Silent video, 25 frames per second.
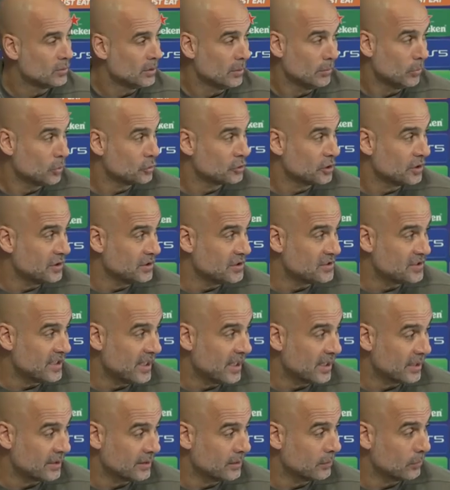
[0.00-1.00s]
The emotion is
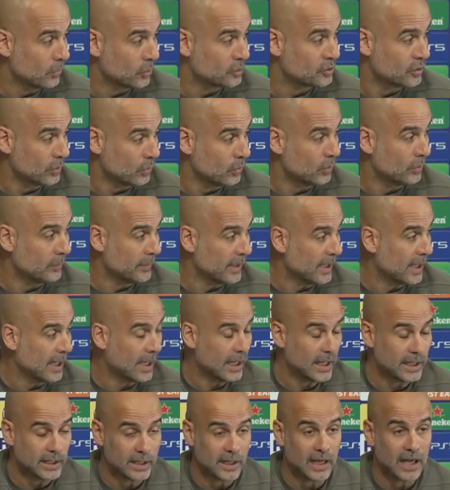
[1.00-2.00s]
there and the emotion will be
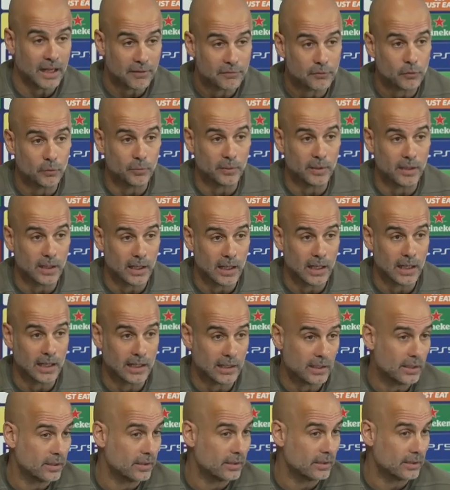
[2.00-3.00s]
high. It has to be
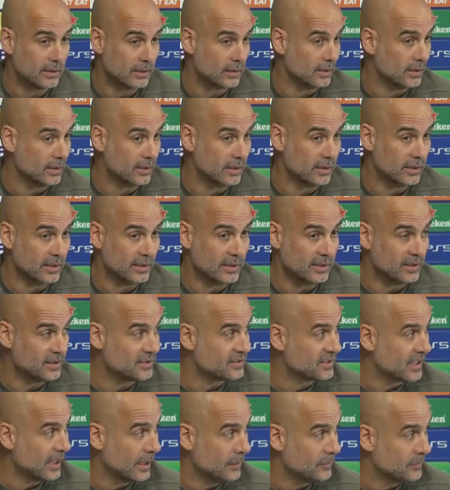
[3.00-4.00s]
high in these
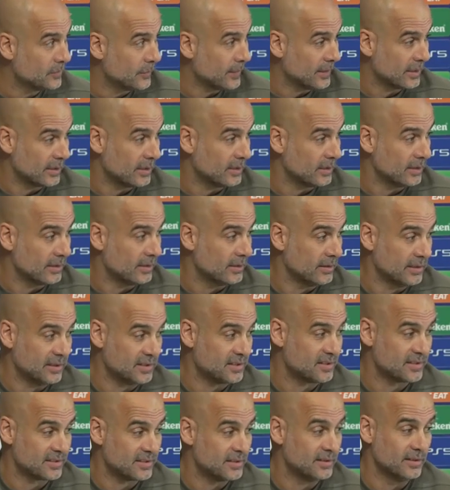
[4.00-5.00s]
games. But
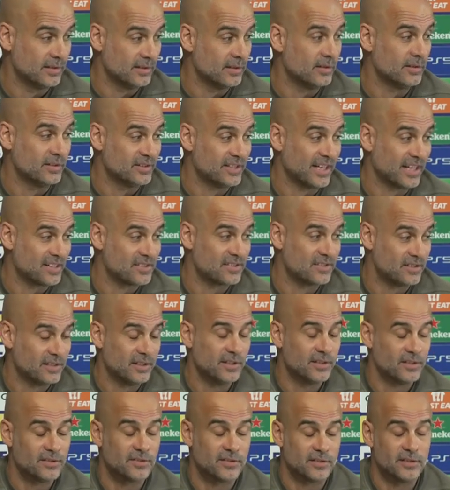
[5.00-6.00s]
this
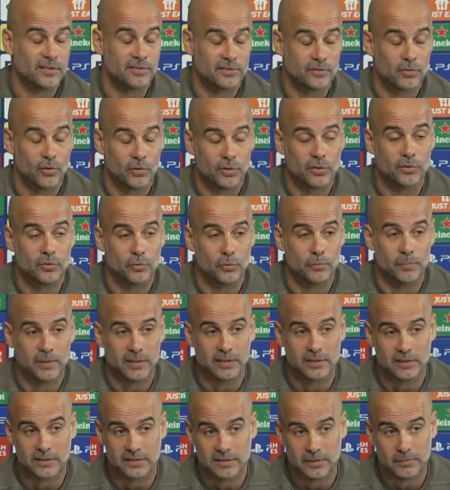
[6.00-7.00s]
is going to
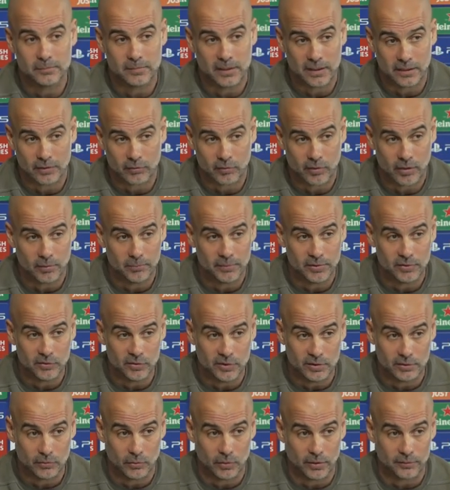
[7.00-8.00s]
beat a team like Real
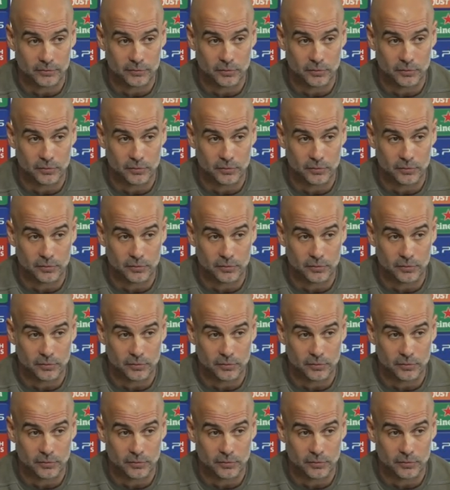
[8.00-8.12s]
Madrid. You